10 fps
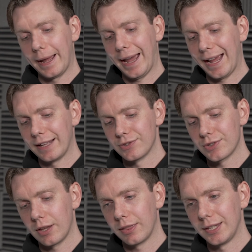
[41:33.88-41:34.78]

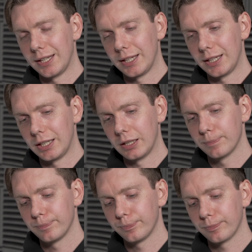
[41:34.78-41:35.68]
and the
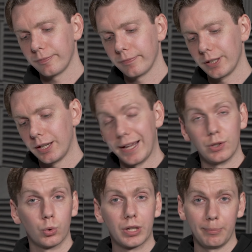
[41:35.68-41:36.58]

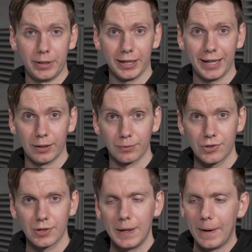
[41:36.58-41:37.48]
annual company
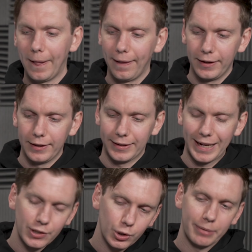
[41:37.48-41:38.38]
accounts. The
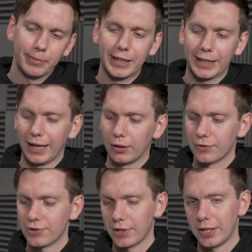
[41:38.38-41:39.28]
annual company
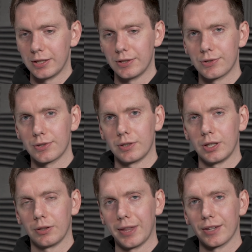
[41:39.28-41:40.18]
accounts is
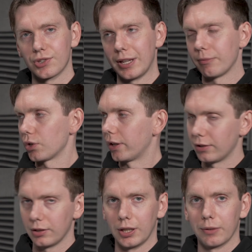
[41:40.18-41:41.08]
that snapshot,
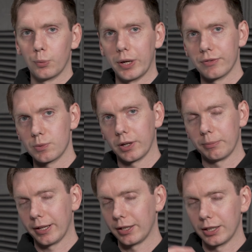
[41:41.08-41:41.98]
and we have spoken
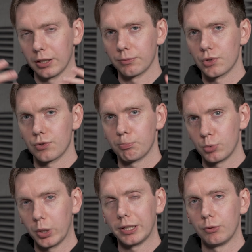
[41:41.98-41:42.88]
about it, and I'll just
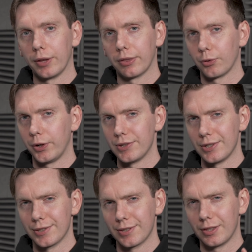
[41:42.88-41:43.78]
quickly run through it.
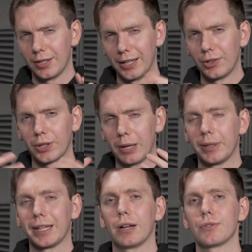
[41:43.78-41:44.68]
Is the annual
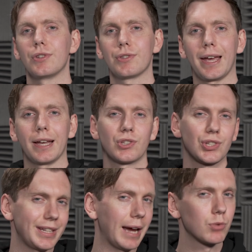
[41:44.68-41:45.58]
company accounts is that
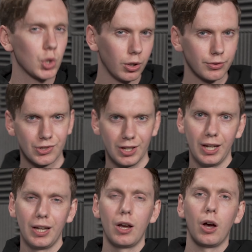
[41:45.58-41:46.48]
snapshot
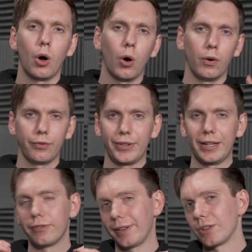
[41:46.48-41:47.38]
of
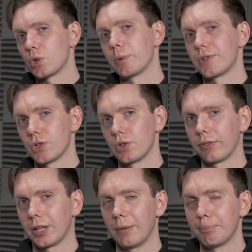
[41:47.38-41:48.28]
the financial position
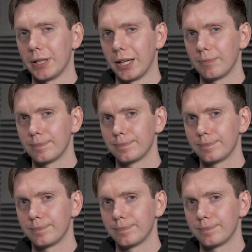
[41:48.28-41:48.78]
of the company.